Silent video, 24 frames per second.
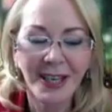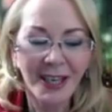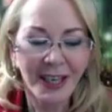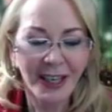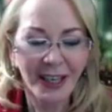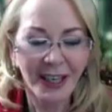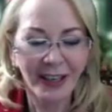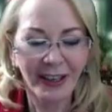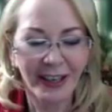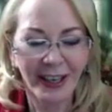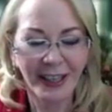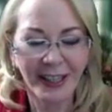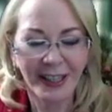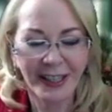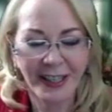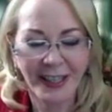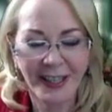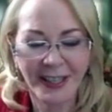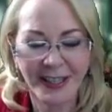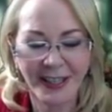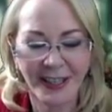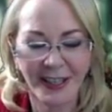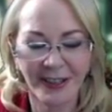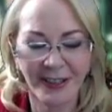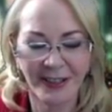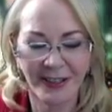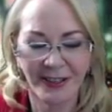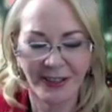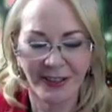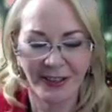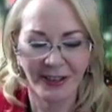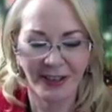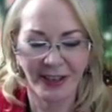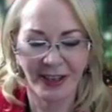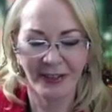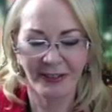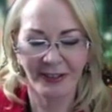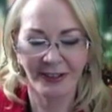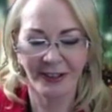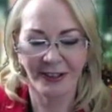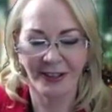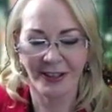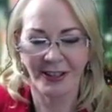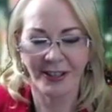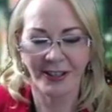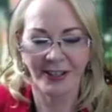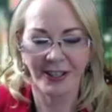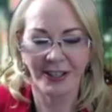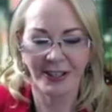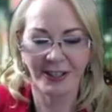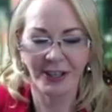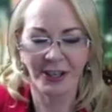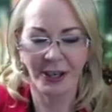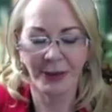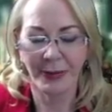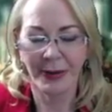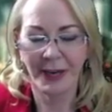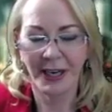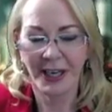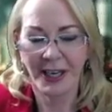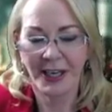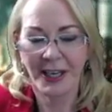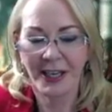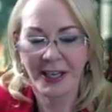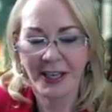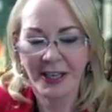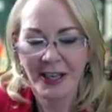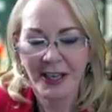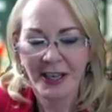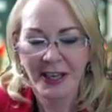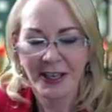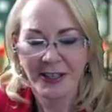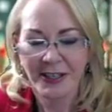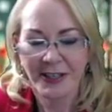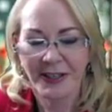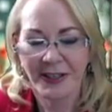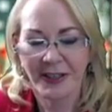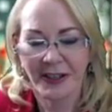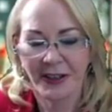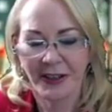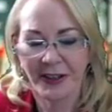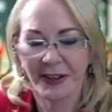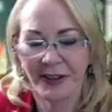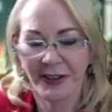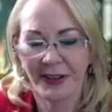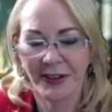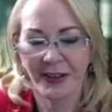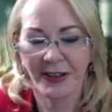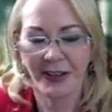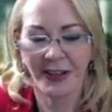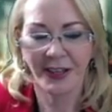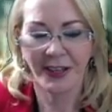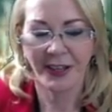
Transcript: All right, let's go through and have a look at Gemini. So